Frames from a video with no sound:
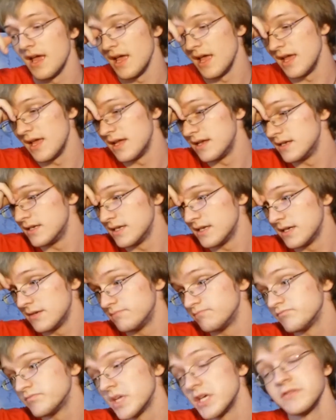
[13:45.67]
And
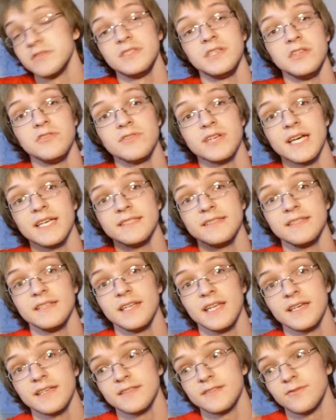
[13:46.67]
I'll see you guys in the
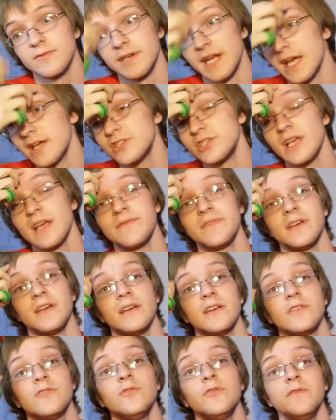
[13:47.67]
next one. I actually have
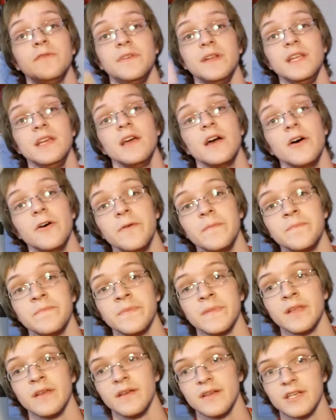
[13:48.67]
a cool video
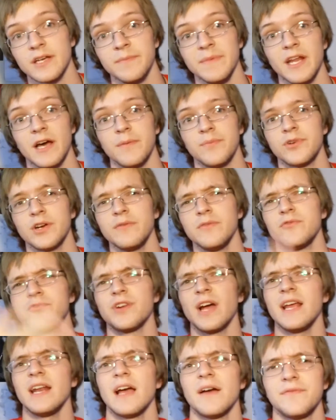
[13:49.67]
coming out probably
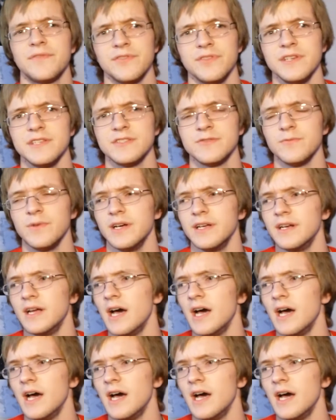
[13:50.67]
right after this one.